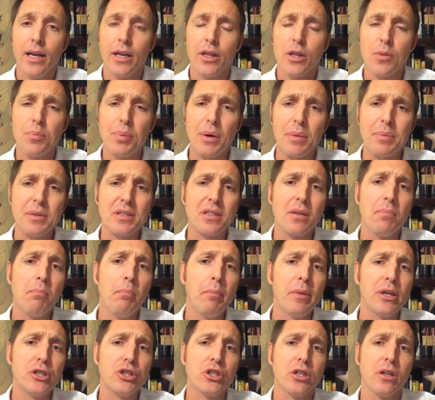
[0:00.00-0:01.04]
The purpose and
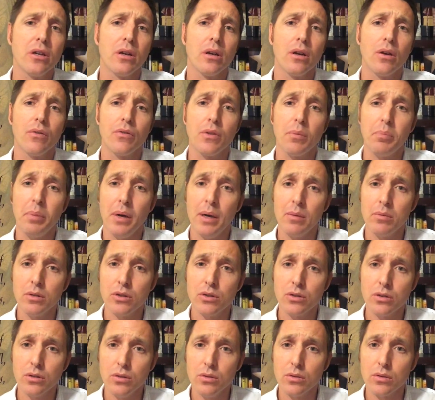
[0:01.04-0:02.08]
mission of the public
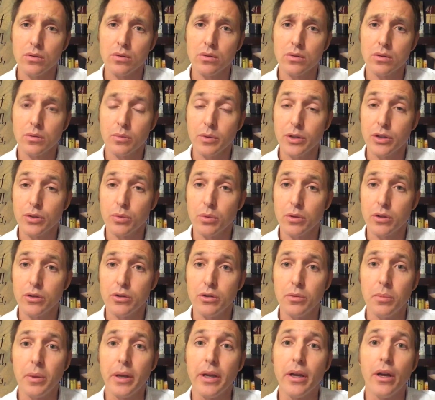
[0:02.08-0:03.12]
schools, which were
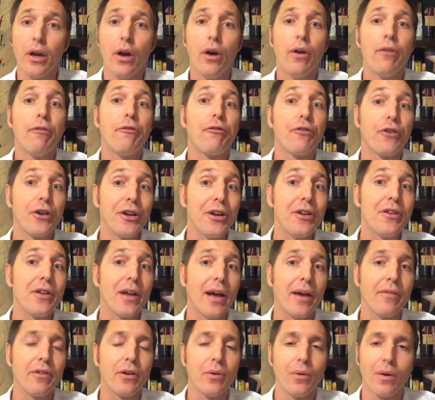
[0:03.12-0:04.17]
to be free to
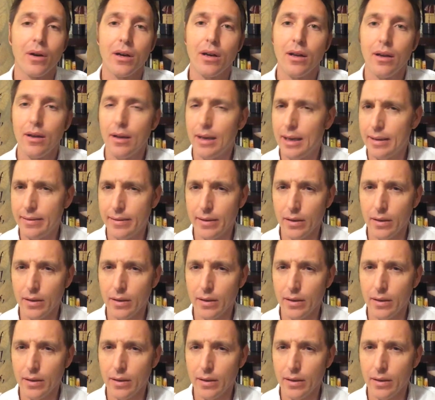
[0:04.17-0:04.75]
everyone at